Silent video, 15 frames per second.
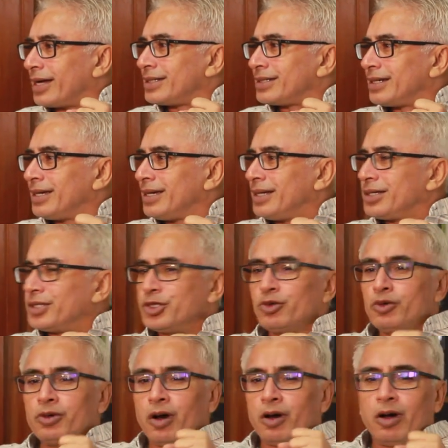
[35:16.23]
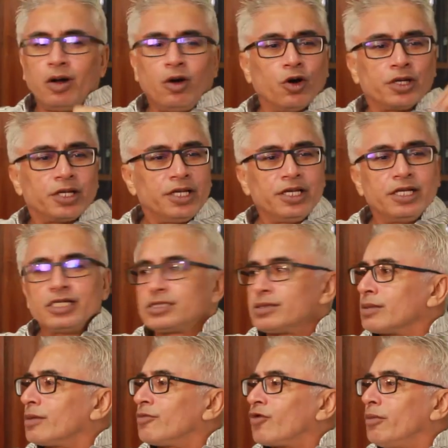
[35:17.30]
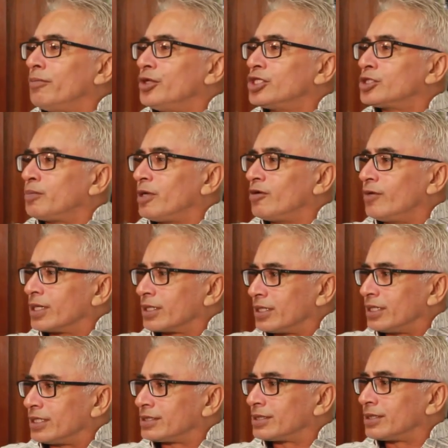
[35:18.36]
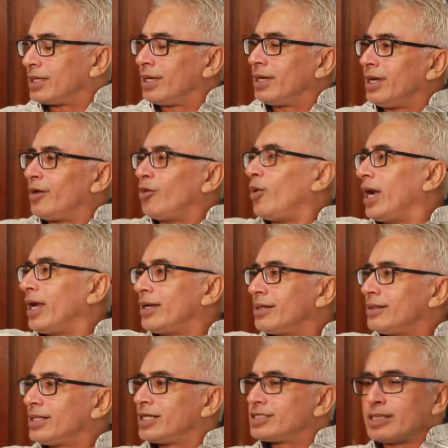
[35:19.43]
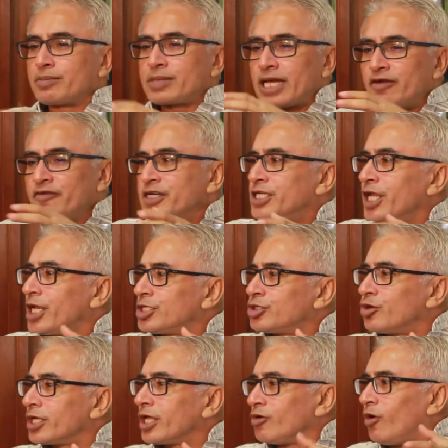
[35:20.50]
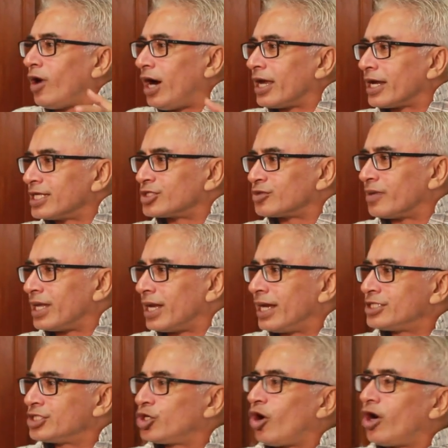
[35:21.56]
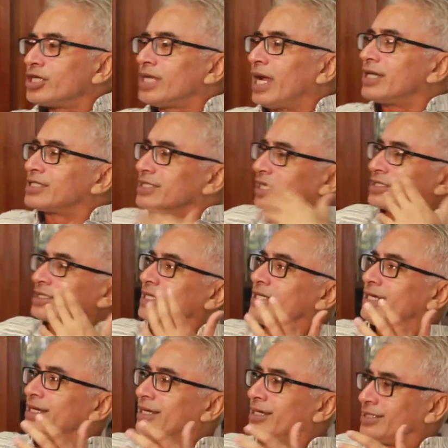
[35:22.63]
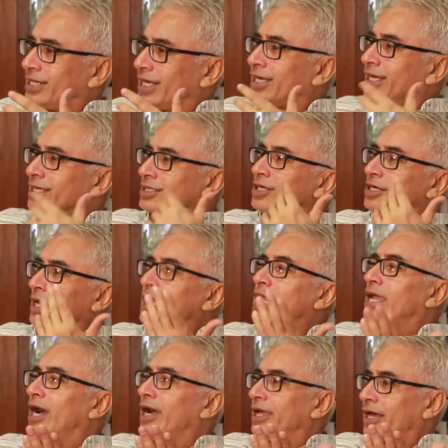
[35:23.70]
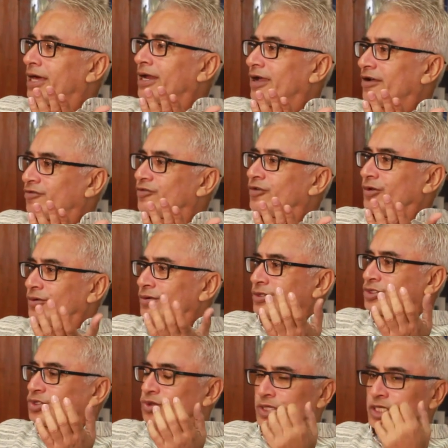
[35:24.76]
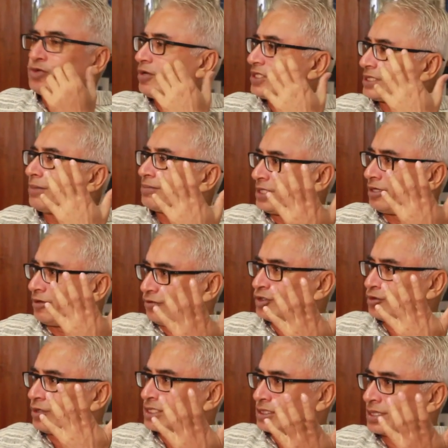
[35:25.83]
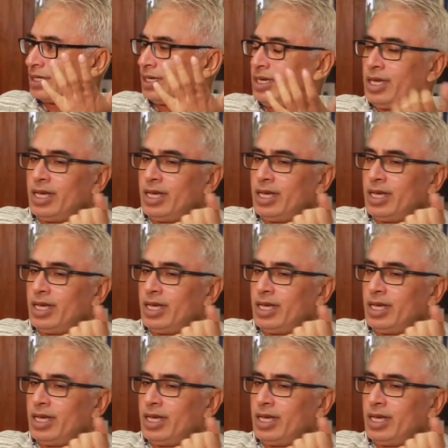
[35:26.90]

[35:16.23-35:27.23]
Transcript: right? You or oh, he is from municipal workers. Why? There is some kind of a territorial war as well. And George had succeeded in taking the AIRF, hmm. you know. So it was something which was.